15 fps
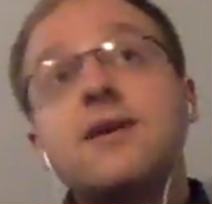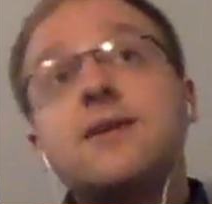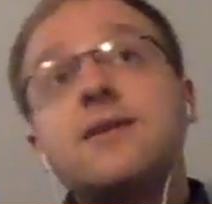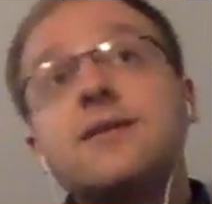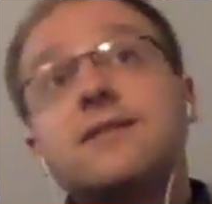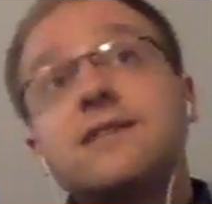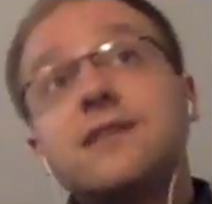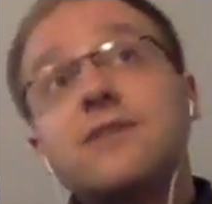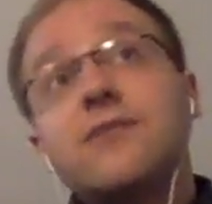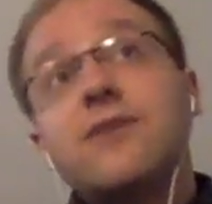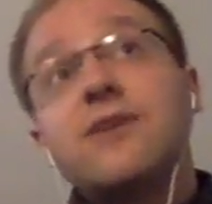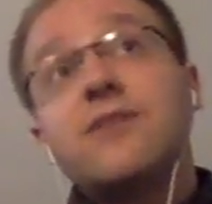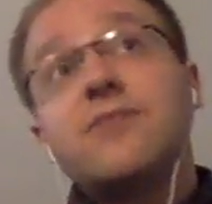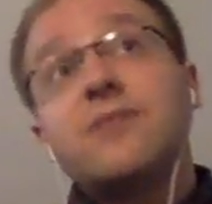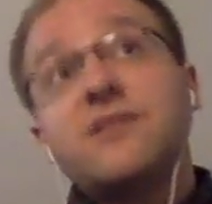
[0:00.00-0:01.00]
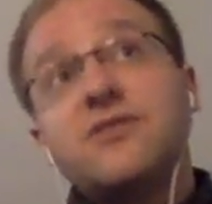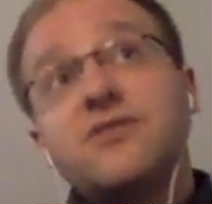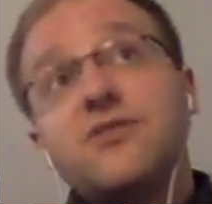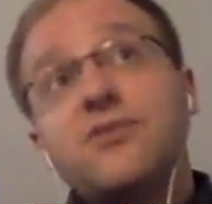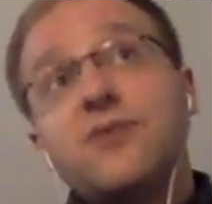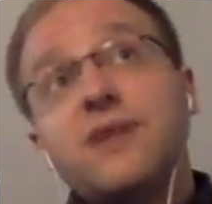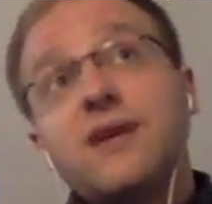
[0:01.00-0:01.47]
somewhere
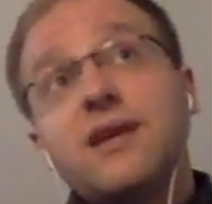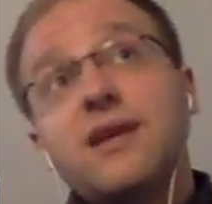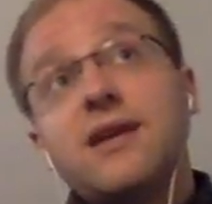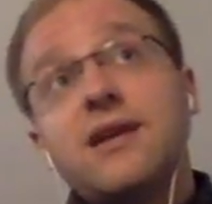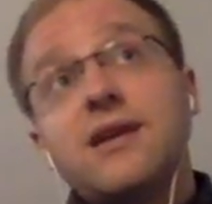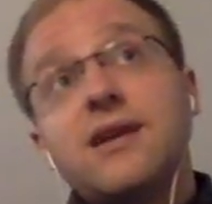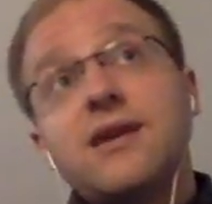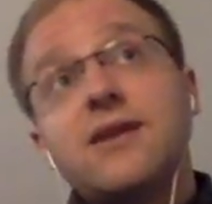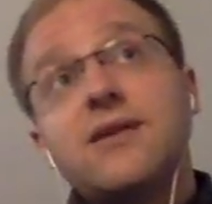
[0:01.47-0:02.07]
between,